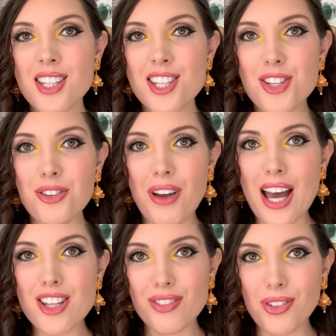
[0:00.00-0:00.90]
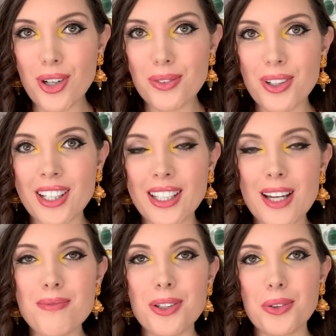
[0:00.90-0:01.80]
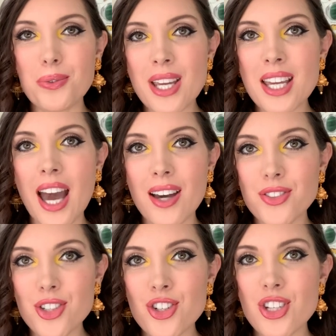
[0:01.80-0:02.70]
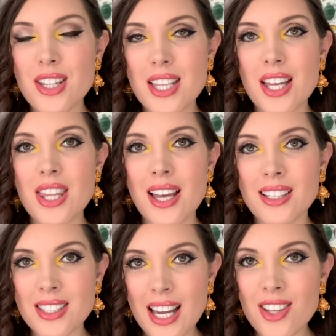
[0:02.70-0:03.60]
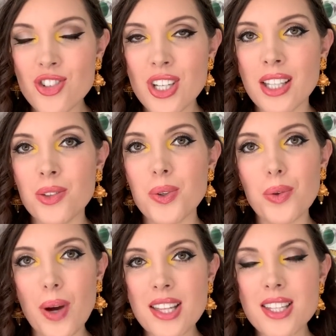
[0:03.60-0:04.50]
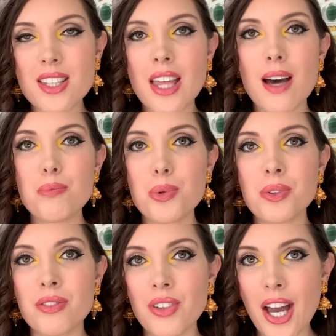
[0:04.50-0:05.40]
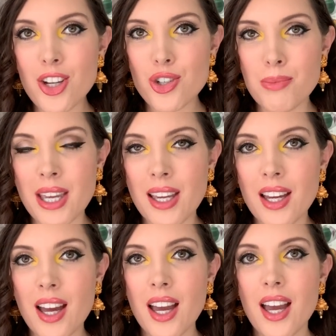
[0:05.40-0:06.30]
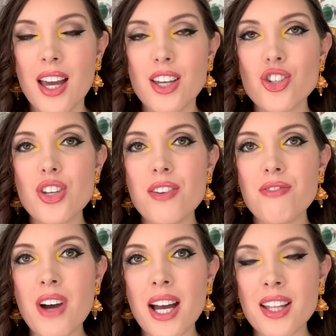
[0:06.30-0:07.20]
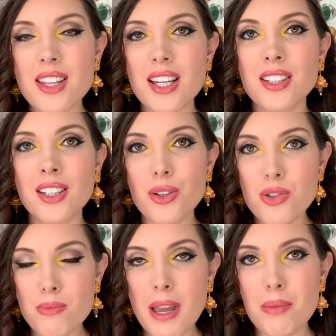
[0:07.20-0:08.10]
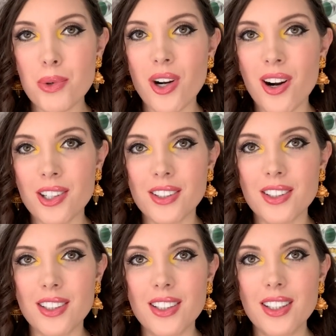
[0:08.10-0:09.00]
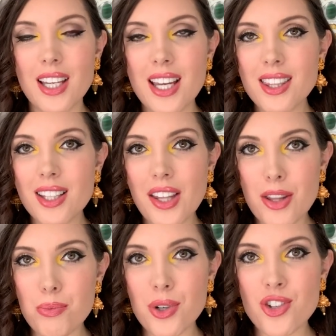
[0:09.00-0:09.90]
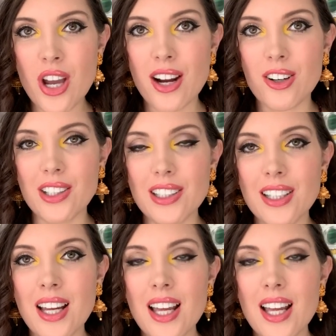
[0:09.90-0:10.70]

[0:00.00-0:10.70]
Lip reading: So fast forward, about a week after she set that intention and requested that boon of Lakshmi, she finds a newspaper article in the Lethbridge Herald